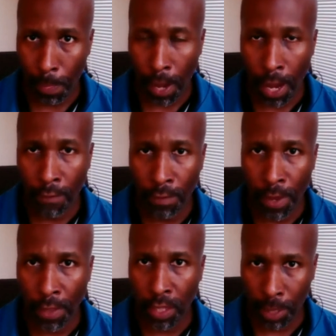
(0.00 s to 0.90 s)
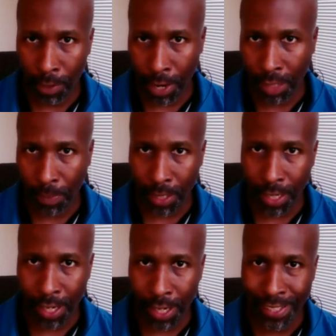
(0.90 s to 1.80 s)
I have nothing but great
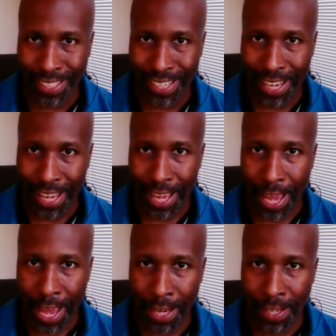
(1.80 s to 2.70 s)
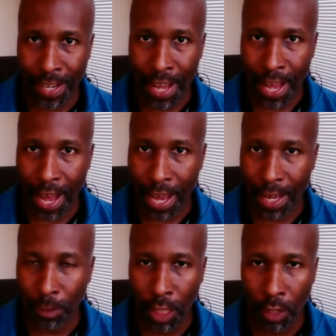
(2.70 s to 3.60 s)
expectations, and I
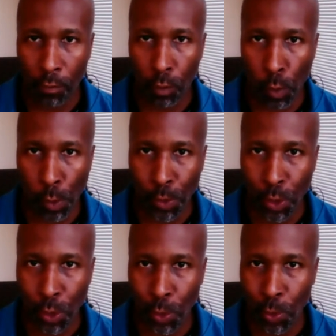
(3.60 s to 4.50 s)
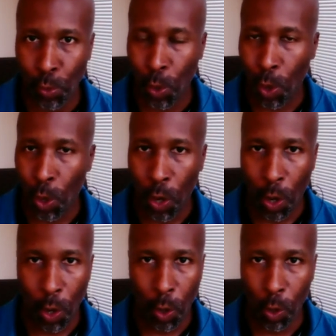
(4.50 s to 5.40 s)
am looking forward to
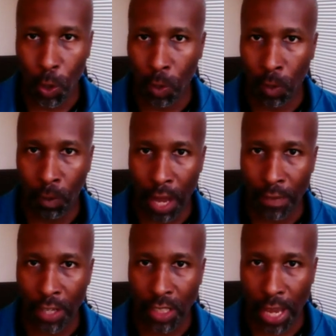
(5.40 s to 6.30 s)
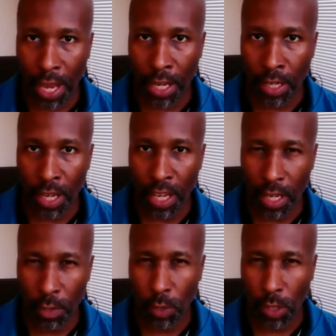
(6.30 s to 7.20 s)
a whole lot of exciting,
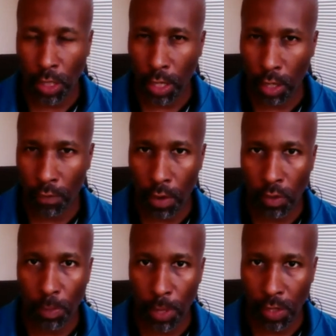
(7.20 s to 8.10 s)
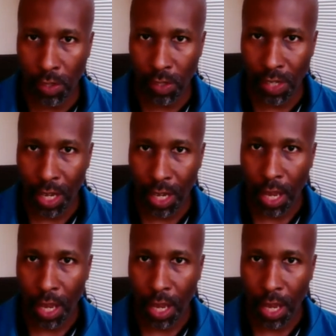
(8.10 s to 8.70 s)
interesting, innovative speeches.